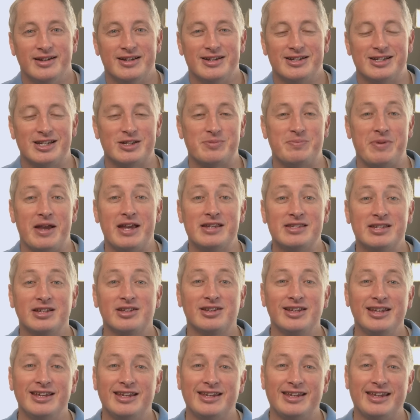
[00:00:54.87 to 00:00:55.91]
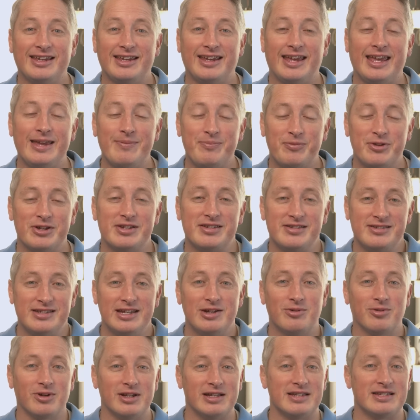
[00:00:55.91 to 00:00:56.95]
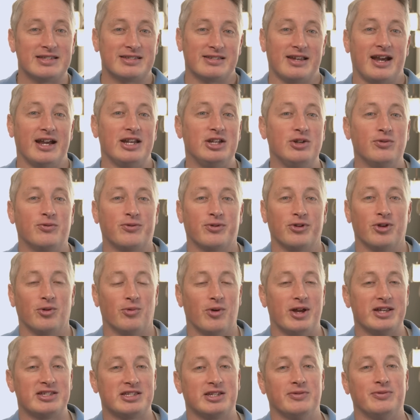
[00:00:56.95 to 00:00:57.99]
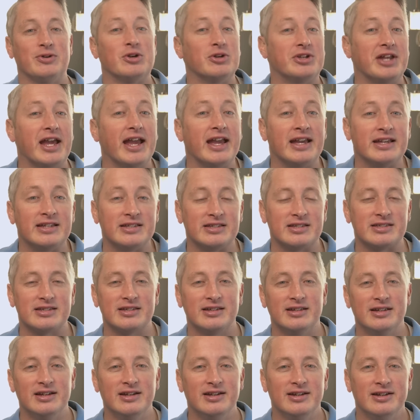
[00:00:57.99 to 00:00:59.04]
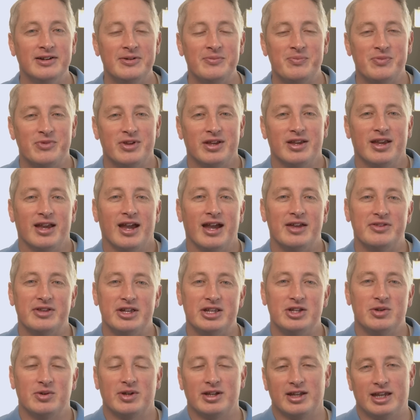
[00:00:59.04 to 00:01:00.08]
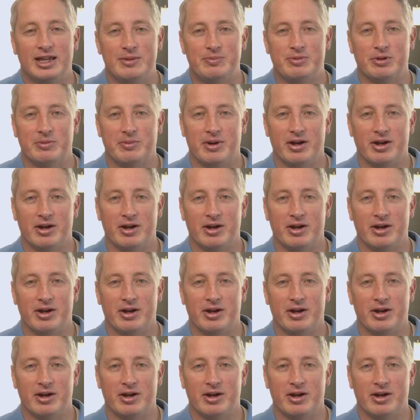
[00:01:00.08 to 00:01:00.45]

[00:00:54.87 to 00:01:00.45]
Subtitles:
Just basically keep this secret inside you for the rest of your days, and then you can keep your